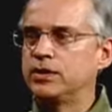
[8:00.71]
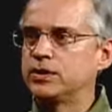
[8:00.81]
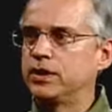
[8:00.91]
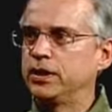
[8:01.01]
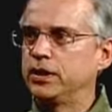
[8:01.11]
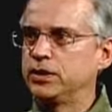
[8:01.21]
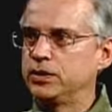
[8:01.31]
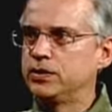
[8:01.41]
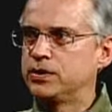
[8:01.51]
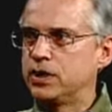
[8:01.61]
and starting to
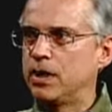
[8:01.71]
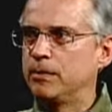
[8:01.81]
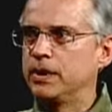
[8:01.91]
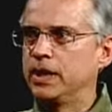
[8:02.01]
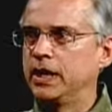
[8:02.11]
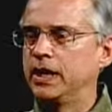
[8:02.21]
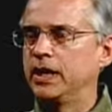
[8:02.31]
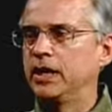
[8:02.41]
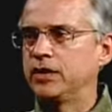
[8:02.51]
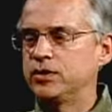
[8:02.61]
shoot some,
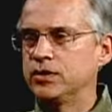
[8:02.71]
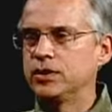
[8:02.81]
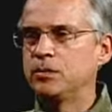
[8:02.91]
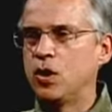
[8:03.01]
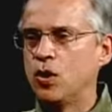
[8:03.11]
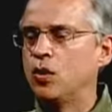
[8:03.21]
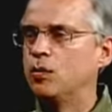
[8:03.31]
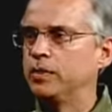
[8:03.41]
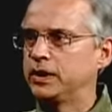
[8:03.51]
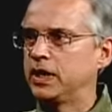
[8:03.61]
and I took them
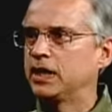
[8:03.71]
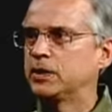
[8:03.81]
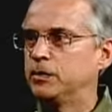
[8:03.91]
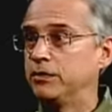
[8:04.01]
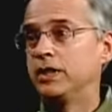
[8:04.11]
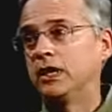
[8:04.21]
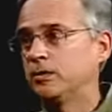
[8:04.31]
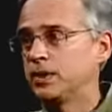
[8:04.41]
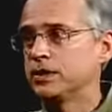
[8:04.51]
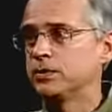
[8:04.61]
home and got them
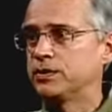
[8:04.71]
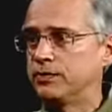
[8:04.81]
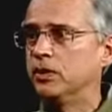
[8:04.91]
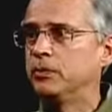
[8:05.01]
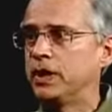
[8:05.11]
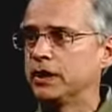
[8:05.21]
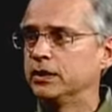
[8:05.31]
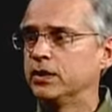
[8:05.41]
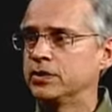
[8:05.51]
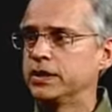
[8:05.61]
developed, because it was film back
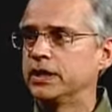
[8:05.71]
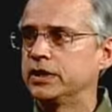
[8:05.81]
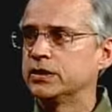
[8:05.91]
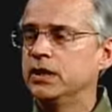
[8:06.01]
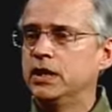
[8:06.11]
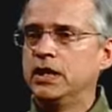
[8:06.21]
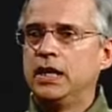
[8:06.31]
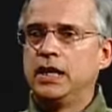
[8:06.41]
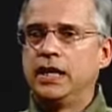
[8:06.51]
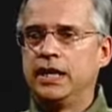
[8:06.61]
in those days.
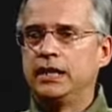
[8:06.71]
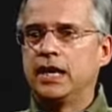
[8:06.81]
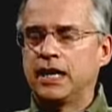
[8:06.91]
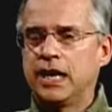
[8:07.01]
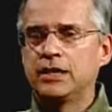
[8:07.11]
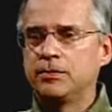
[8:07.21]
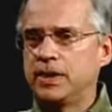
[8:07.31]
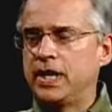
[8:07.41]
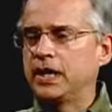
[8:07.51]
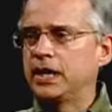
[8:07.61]
And I got them
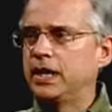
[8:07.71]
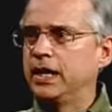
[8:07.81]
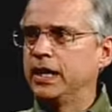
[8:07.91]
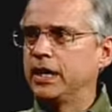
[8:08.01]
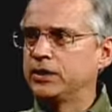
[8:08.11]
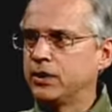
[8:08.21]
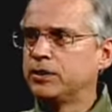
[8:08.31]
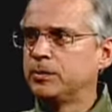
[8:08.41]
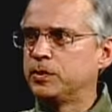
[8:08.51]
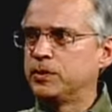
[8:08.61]
back and I
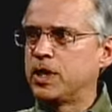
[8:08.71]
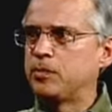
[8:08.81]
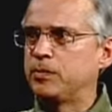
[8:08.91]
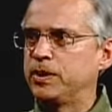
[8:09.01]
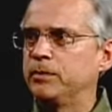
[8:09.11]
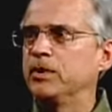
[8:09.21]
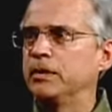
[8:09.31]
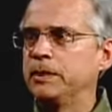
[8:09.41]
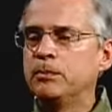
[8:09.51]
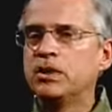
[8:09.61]
showed them to a couple of people,
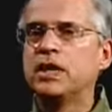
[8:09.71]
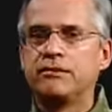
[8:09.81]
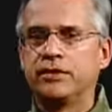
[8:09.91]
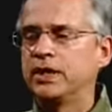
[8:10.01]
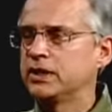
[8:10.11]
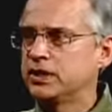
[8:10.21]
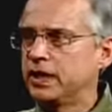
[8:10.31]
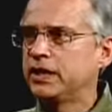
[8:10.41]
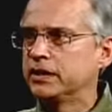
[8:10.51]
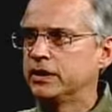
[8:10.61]
and people got very
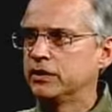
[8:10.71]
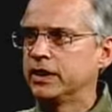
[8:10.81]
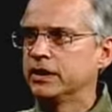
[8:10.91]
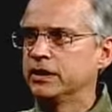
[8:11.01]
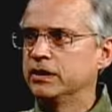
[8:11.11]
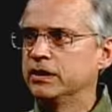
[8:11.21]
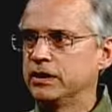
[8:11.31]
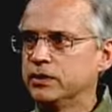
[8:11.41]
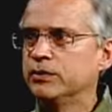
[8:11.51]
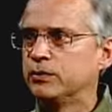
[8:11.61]
excited. They're like,
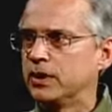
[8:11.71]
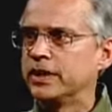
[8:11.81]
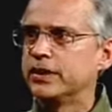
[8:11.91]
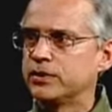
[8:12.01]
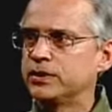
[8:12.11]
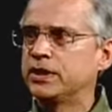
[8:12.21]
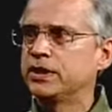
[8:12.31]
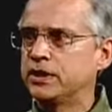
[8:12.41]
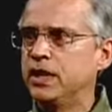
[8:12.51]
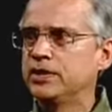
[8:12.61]
"These are really interesting
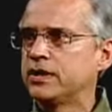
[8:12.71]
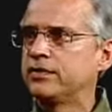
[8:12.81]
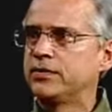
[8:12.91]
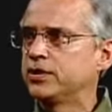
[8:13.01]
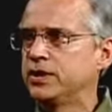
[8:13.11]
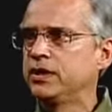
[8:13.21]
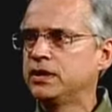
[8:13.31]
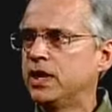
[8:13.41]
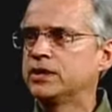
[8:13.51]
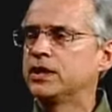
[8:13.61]
shots. I've never seen
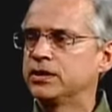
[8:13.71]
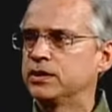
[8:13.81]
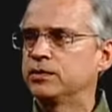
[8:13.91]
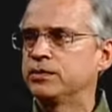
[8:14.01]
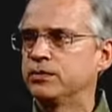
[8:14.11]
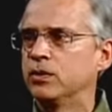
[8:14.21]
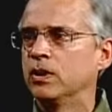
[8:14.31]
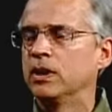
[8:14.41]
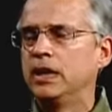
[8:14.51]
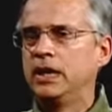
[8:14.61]
shots like this before."